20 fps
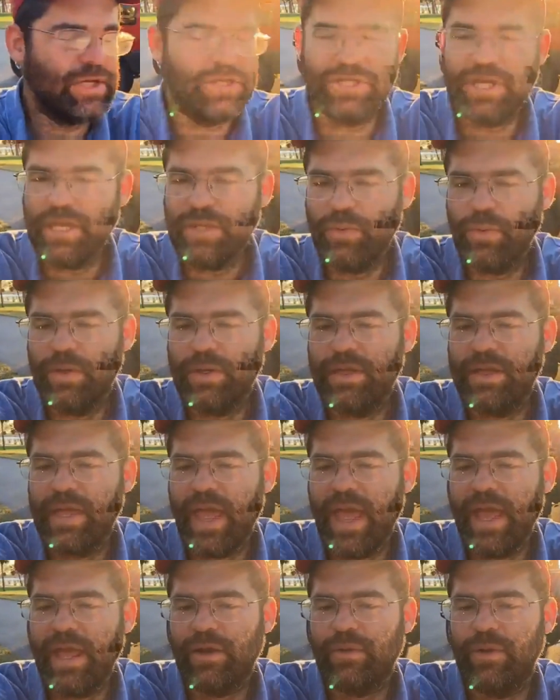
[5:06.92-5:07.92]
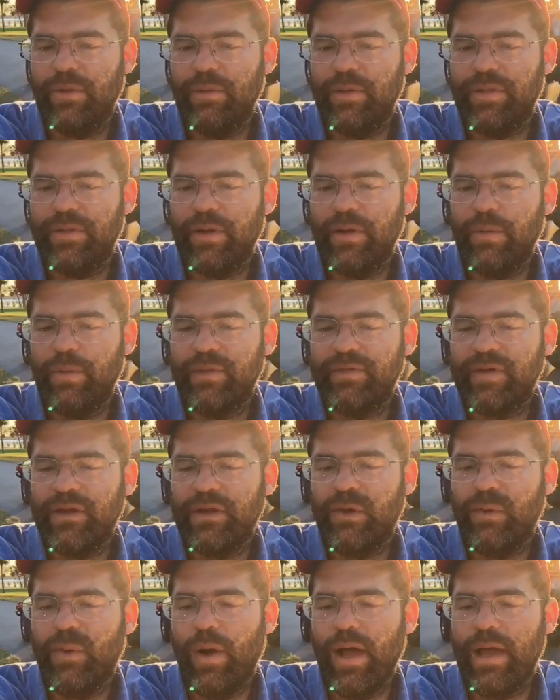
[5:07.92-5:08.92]
genuinely angry with her was in
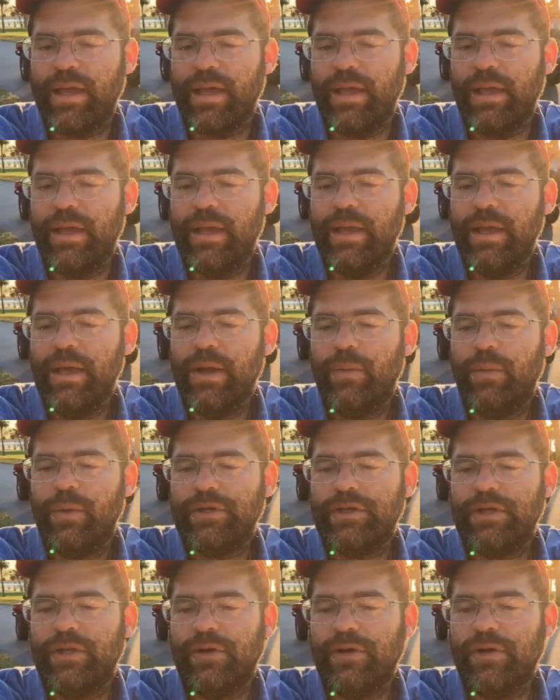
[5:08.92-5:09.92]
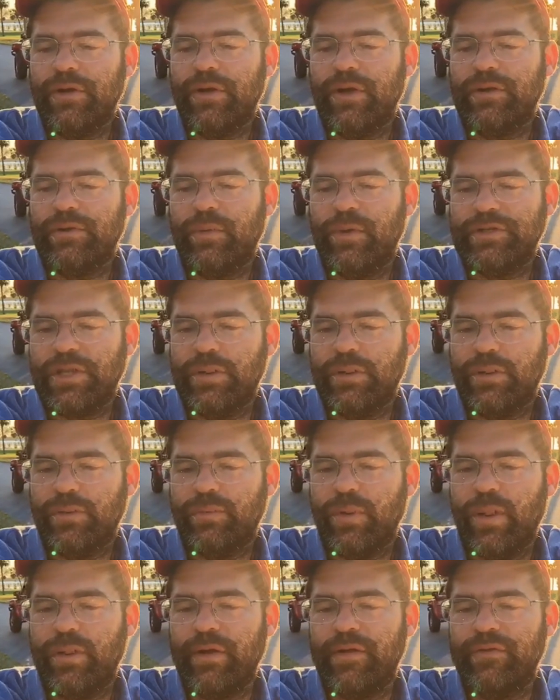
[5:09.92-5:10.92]
Hawaii, when she heard
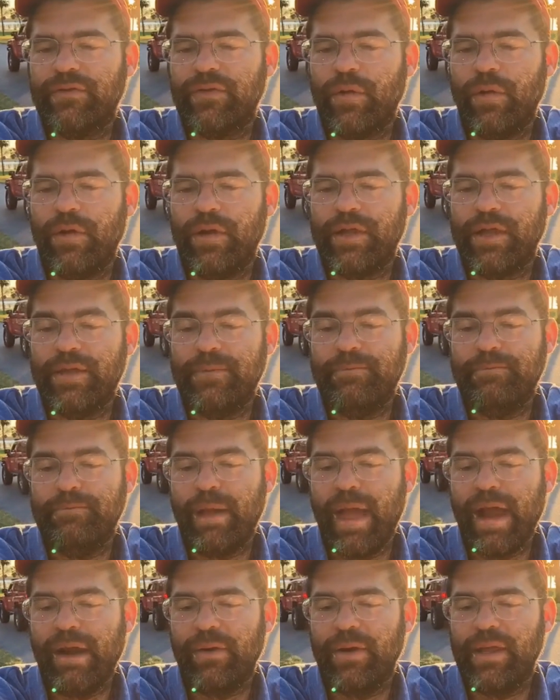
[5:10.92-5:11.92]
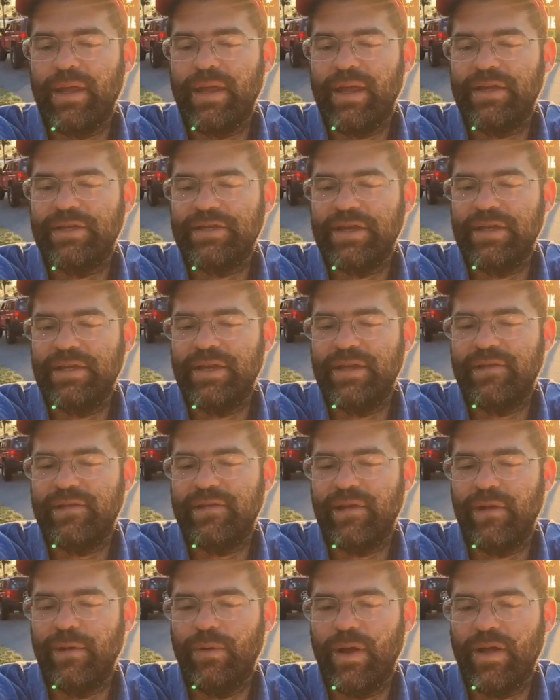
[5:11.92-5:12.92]
relatives calling him Barry, and she did
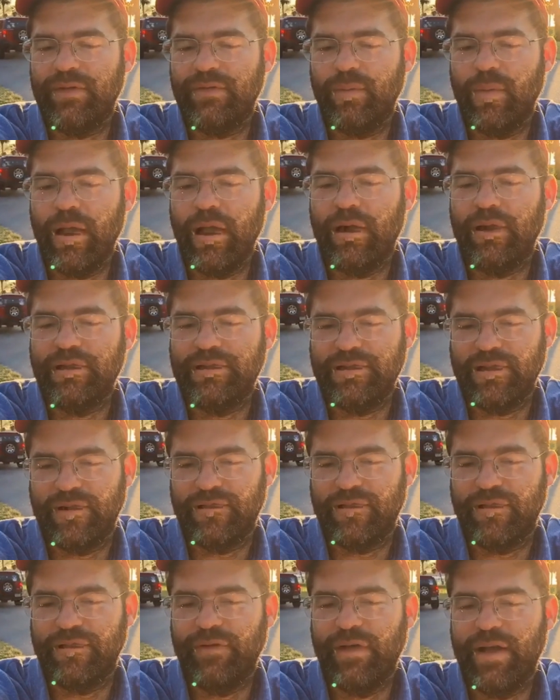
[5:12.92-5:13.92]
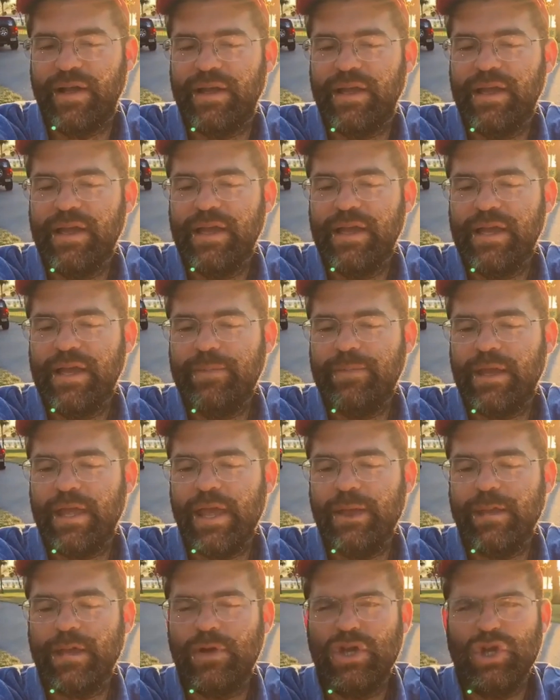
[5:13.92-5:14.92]
so as well, just for fun. He
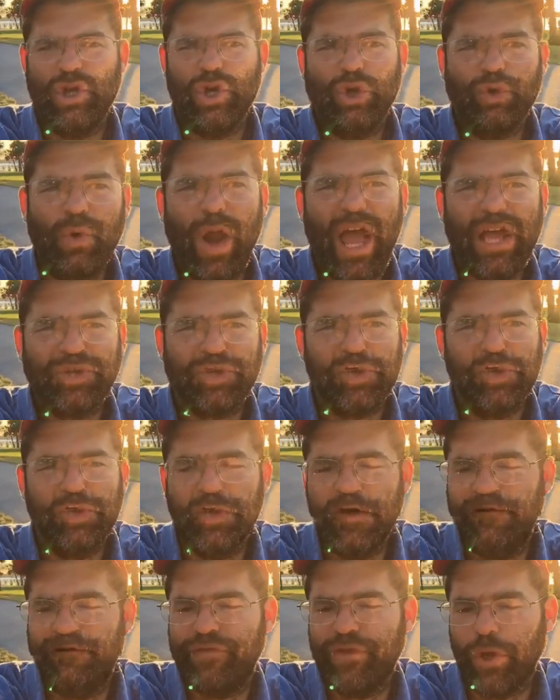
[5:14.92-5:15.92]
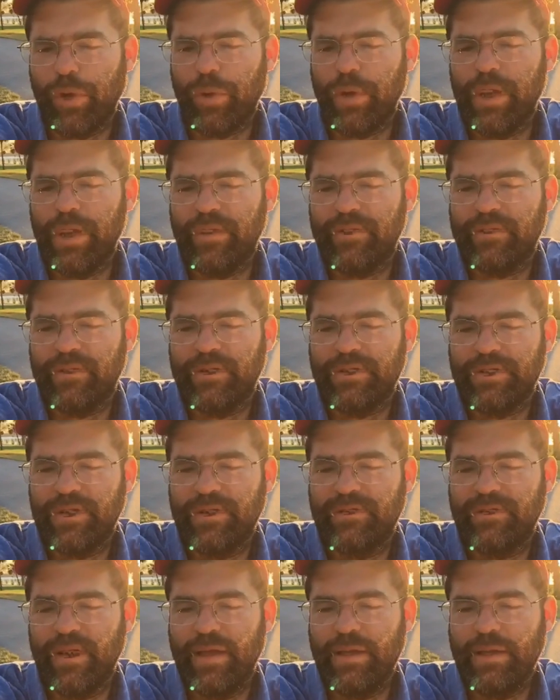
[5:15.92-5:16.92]
became irrationally furious, she
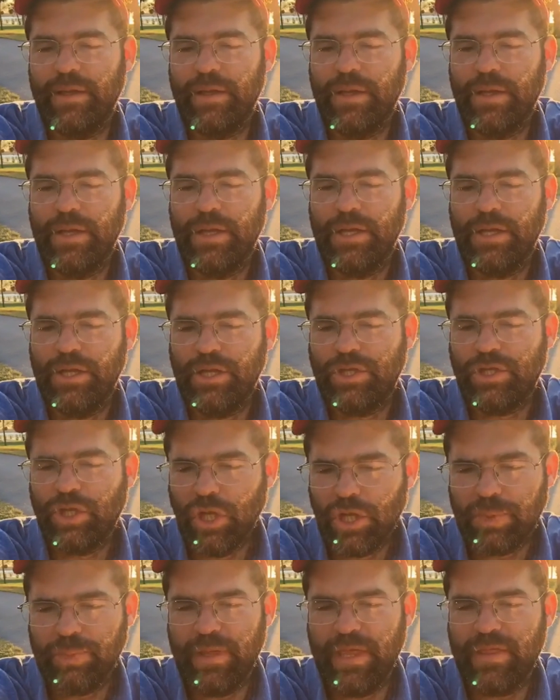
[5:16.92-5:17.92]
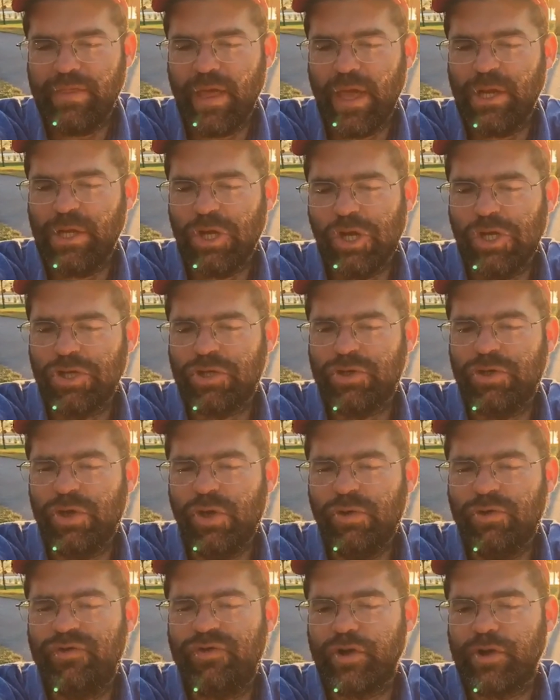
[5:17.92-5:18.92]
said. He took me that under
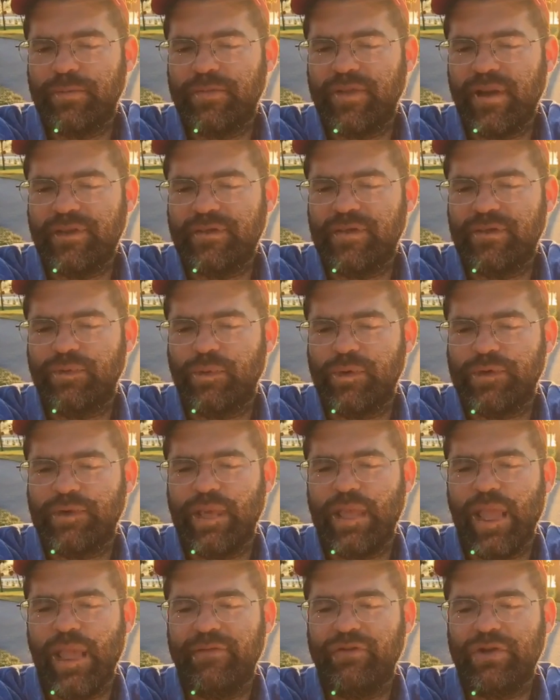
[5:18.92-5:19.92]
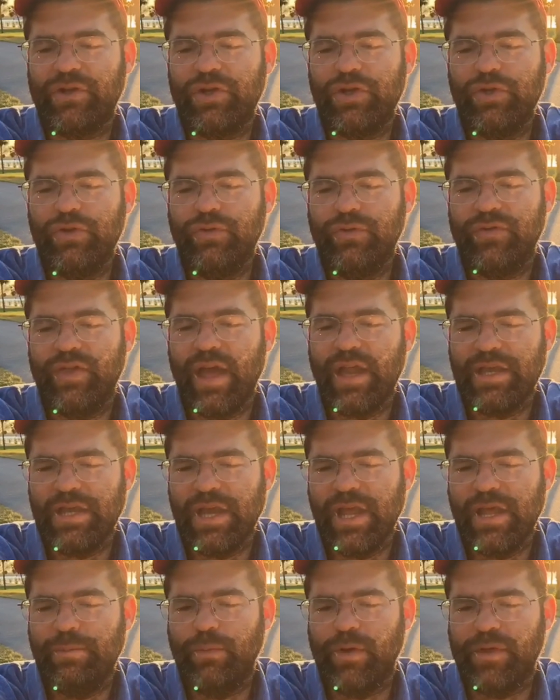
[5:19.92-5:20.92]
no circumstances was I ever to use that
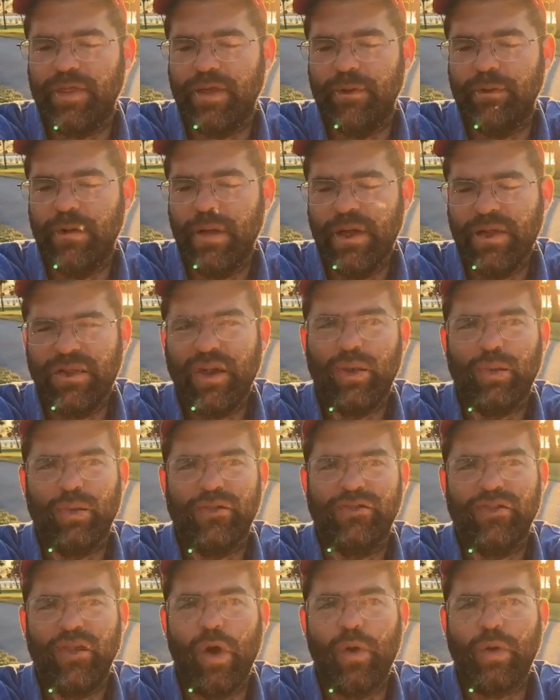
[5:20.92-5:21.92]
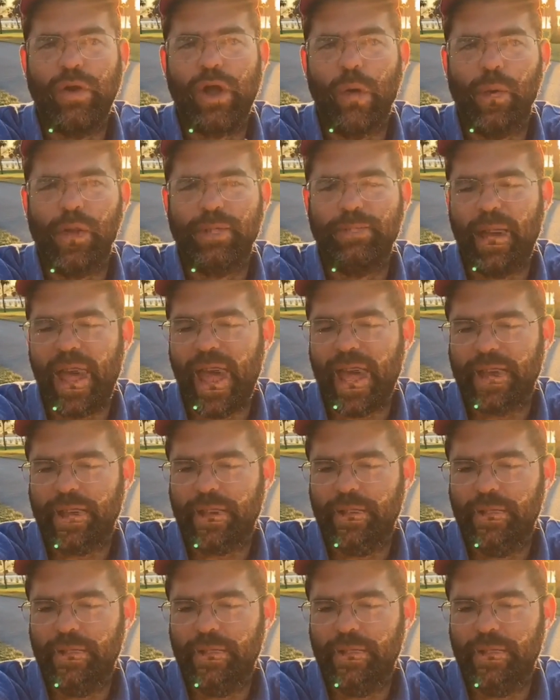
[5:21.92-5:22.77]
name with him. There was no going back.